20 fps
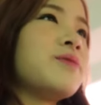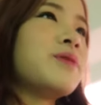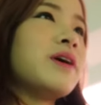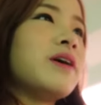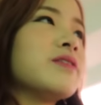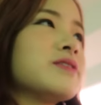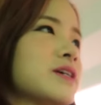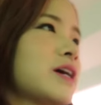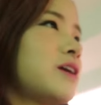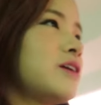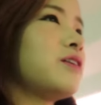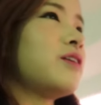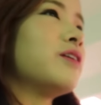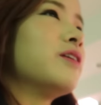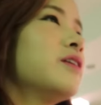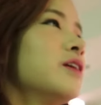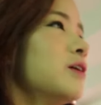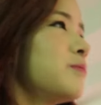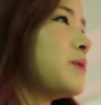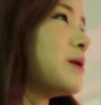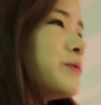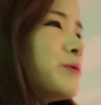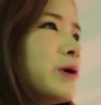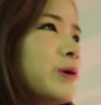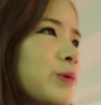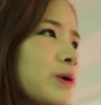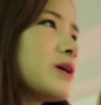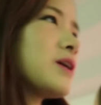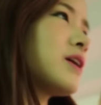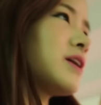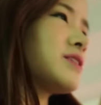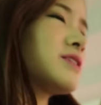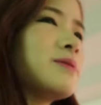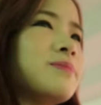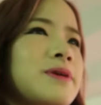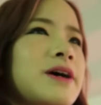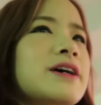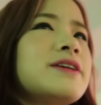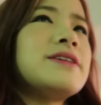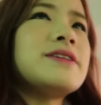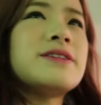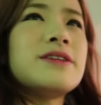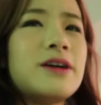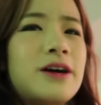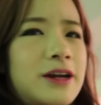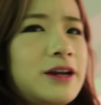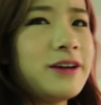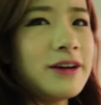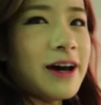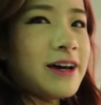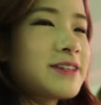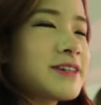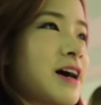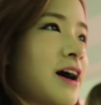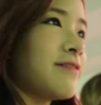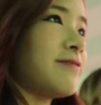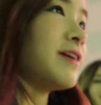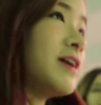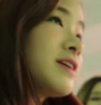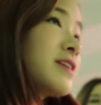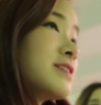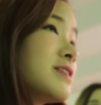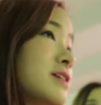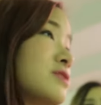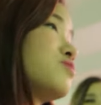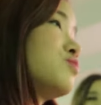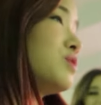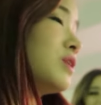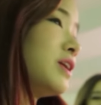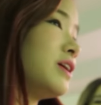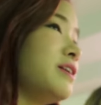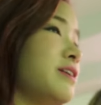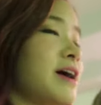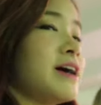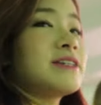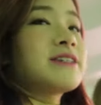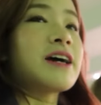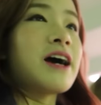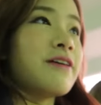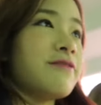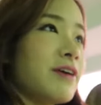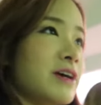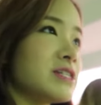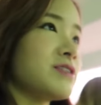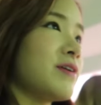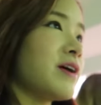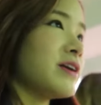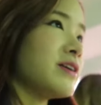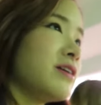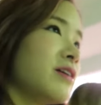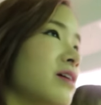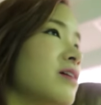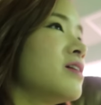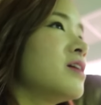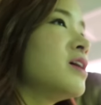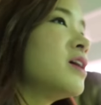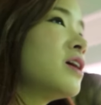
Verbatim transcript: What else? I don't know. Maybe we can get some nice dessert at a nice cafe because yeah. there's really nice cafes around here.